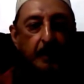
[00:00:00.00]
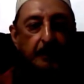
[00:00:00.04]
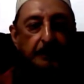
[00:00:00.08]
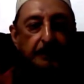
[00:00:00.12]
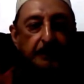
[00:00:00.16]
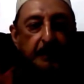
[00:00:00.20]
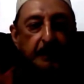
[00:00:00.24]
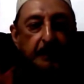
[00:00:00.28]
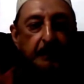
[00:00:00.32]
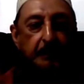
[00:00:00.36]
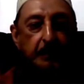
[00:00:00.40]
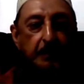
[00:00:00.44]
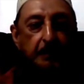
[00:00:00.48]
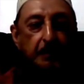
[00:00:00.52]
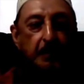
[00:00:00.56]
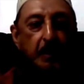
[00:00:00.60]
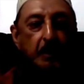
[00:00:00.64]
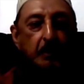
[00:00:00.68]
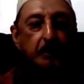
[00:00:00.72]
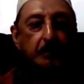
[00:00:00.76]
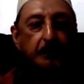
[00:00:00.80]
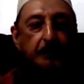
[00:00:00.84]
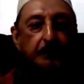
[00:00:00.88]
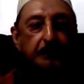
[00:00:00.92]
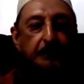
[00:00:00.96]
I think
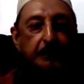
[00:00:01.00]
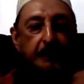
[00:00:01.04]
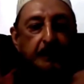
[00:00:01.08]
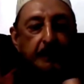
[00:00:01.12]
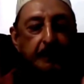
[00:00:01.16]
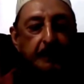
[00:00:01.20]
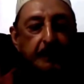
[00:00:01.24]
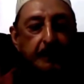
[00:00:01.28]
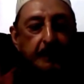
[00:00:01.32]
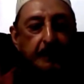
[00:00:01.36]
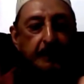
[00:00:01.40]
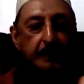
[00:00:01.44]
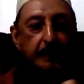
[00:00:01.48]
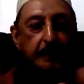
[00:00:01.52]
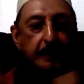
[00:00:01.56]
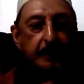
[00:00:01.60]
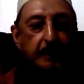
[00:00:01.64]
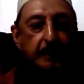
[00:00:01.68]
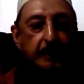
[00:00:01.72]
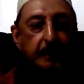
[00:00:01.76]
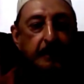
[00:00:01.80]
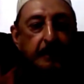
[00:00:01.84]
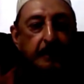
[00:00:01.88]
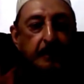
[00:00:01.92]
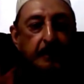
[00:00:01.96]
democracy
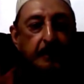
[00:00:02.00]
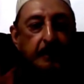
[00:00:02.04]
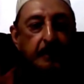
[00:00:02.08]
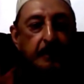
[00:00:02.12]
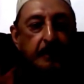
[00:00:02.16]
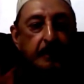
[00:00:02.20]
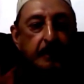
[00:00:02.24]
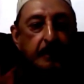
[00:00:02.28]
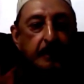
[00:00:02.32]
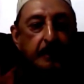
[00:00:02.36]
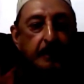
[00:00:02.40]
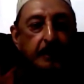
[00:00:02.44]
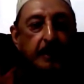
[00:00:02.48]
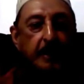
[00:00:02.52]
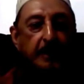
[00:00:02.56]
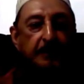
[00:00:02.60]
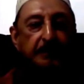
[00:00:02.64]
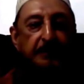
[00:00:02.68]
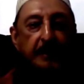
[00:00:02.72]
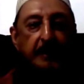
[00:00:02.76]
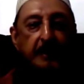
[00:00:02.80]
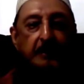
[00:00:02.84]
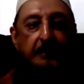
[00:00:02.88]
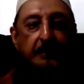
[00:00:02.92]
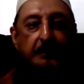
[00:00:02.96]
in
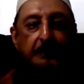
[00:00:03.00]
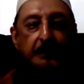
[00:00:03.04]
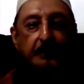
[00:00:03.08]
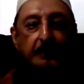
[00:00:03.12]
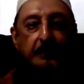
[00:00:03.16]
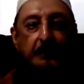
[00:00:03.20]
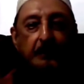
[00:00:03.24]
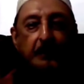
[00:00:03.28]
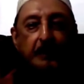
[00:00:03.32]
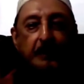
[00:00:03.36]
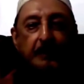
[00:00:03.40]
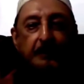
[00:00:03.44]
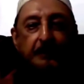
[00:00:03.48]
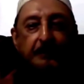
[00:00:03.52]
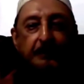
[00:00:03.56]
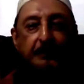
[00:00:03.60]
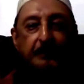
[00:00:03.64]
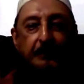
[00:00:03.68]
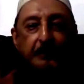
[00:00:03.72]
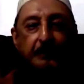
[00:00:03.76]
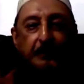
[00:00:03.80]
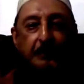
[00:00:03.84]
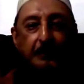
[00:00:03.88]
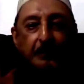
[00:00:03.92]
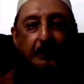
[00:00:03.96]
Athens, in
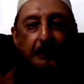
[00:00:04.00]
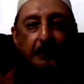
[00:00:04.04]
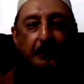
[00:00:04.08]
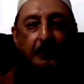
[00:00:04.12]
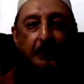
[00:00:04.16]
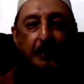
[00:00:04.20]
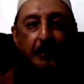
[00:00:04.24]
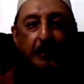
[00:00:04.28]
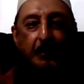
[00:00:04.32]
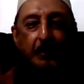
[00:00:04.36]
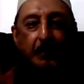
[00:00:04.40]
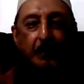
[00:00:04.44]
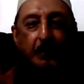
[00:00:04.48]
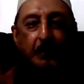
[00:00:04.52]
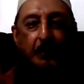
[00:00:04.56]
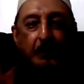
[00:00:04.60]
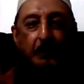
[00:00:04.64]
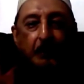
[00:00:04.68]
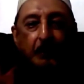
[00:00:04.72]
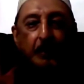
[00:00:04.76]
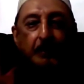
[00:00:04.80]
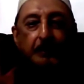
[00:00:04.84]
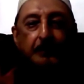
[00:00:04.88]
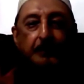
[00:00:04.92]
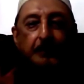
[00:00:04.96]
Greece,
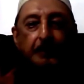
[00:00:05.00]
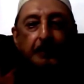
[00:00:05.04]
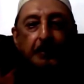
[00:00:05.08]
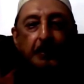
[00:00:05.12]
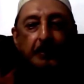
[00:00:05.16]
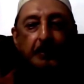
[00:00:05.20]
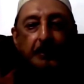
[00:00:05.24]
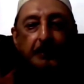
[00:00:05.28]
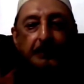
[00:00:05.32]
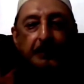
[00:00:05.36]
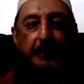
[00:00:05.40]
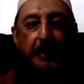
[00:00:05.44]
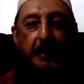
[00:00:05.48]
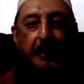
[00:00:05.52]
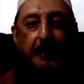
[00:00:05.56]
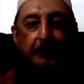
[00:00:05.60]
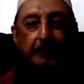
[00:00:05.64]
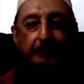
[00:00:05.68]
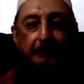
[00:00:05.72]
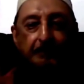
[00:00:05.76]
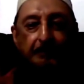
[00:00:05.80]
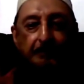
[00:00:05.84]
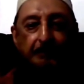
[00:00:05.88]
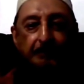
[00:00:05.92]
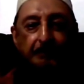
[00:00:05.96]
once upon a
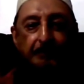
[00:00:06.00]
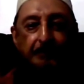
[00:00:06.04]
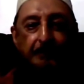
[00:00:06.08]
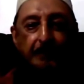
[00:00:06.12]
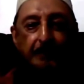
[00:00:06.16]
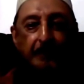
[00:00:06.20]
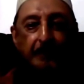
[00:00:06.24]
time,